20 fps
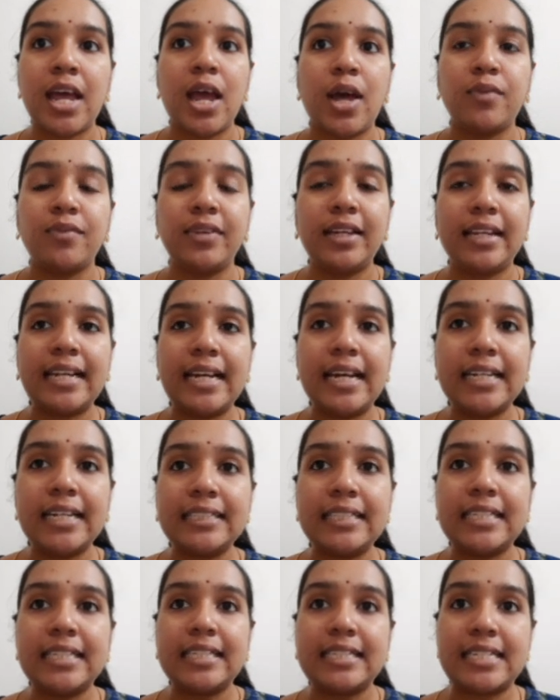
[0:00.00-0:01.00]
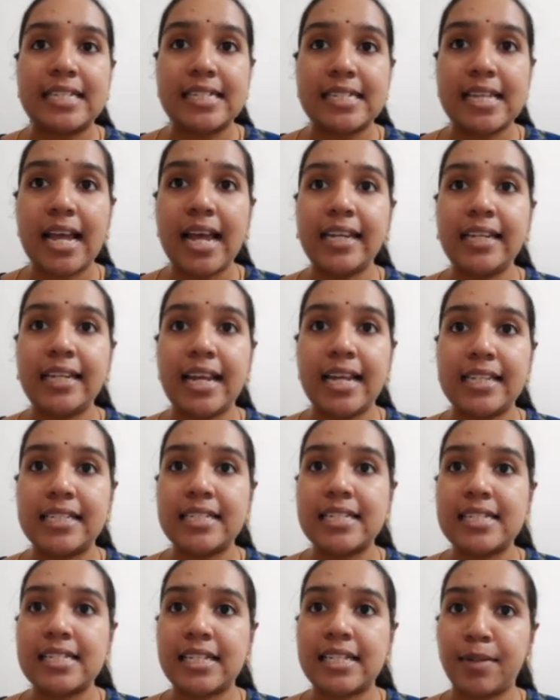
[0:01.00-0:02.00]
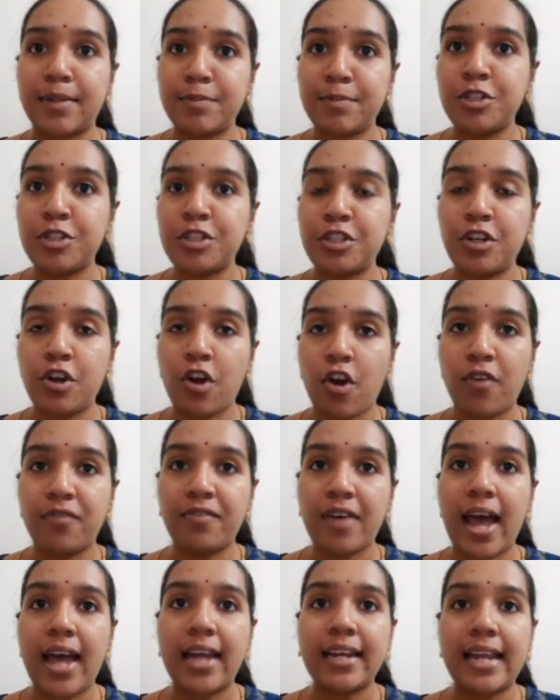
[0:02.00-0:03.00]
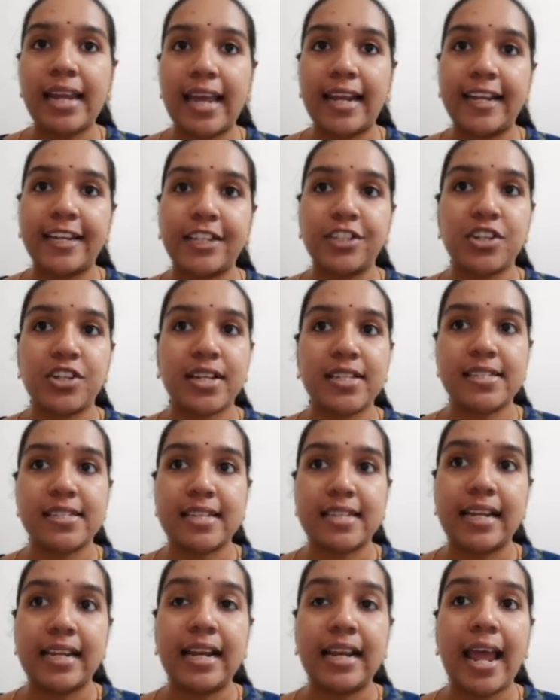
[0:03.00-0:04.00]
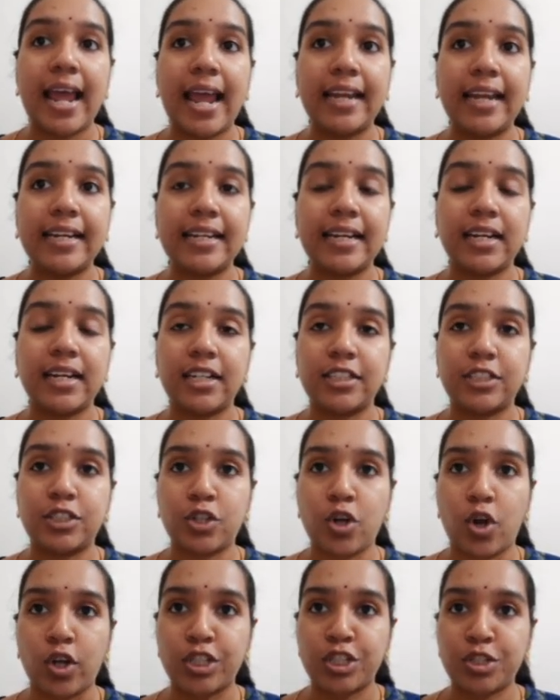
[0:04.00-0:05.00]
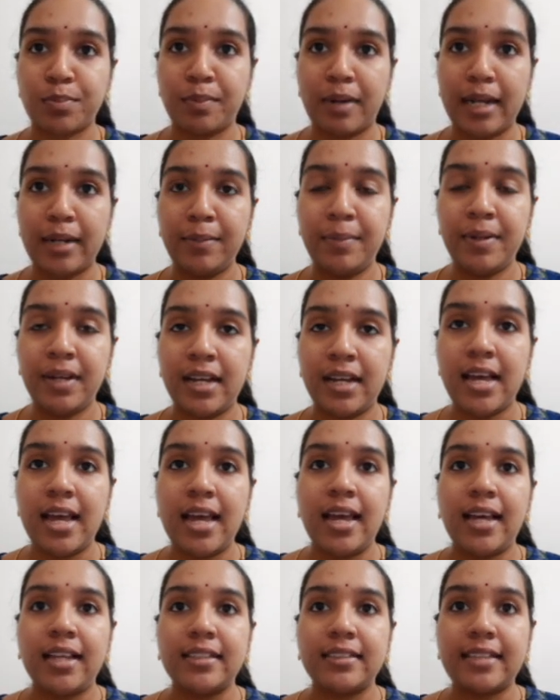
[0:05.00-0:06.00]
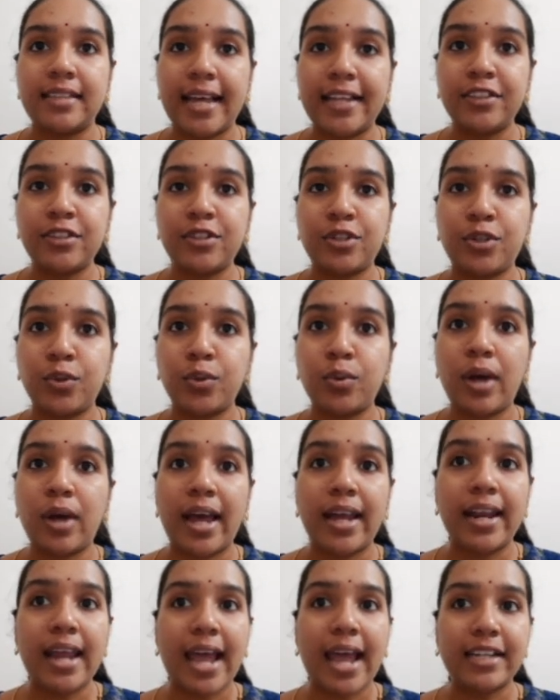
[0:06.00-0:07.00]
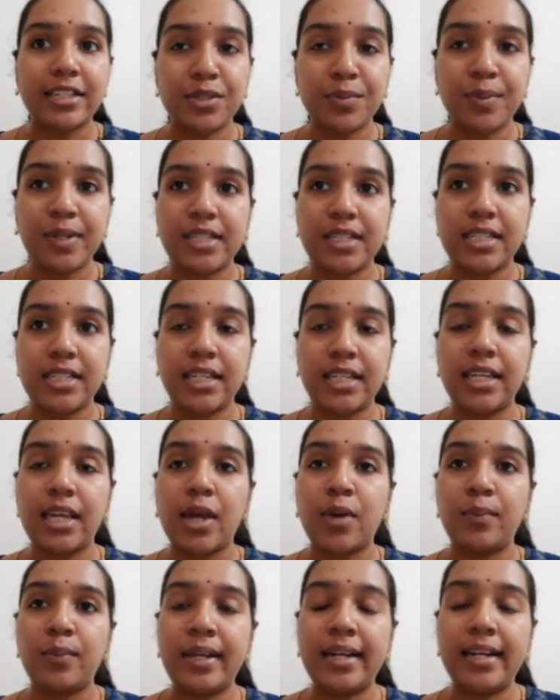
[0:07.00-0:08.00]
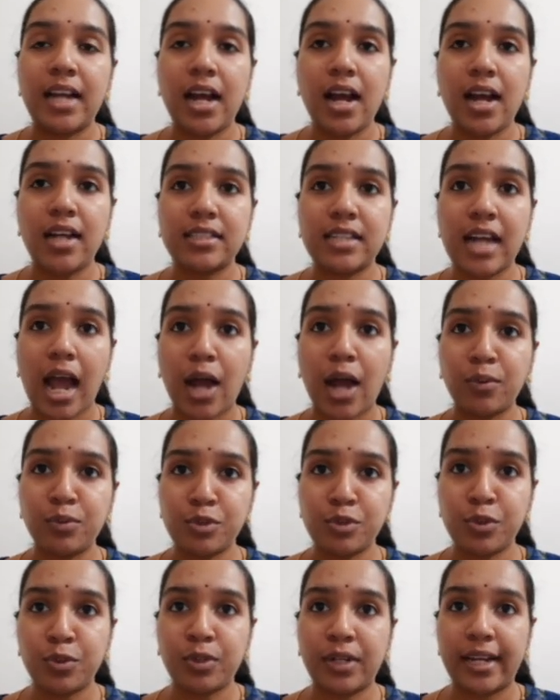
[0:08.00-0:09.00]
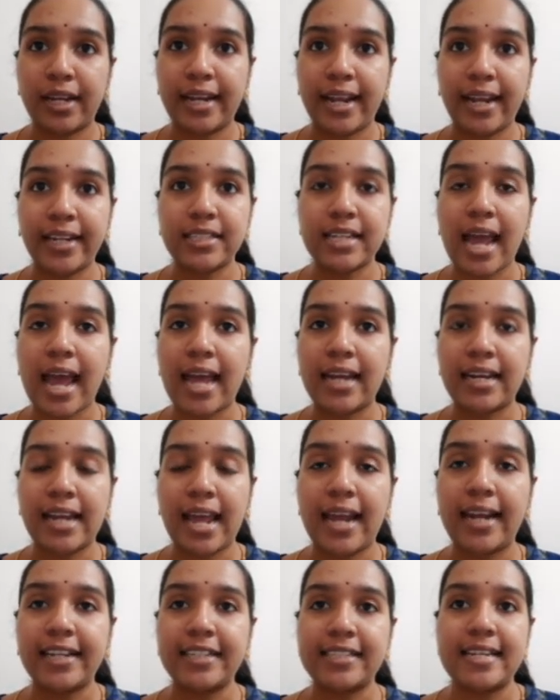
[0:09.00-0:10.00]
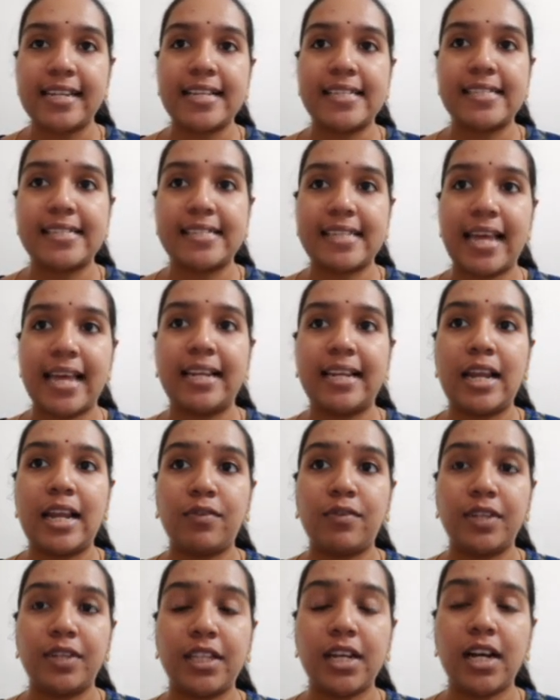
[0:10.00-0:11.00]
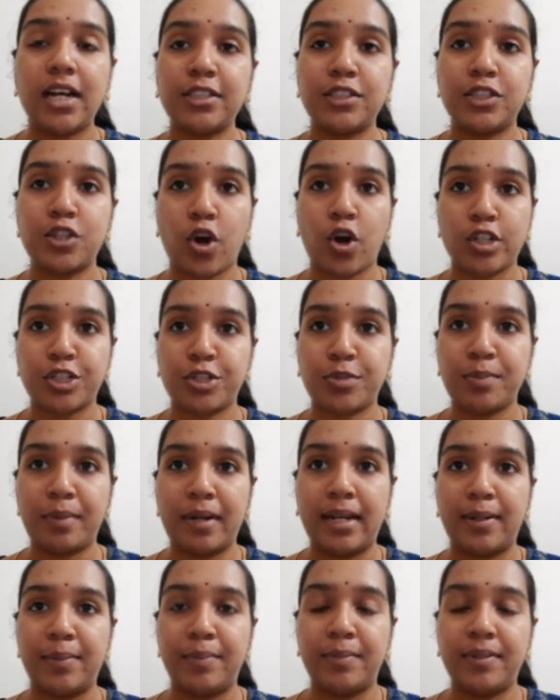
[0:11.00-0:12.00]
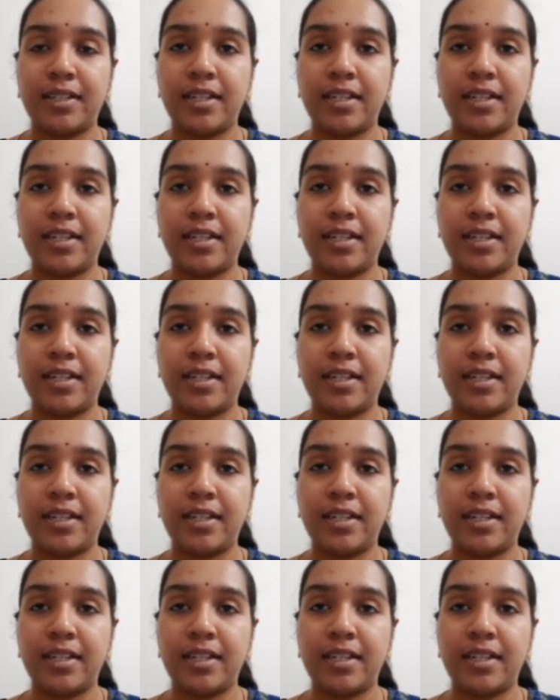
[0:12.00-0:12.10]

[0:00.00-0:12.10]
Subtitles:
We learned the design and description of an electric cell and a torch bulb. Then through an activity, we learned how to connect an electric cell with a torch bulb.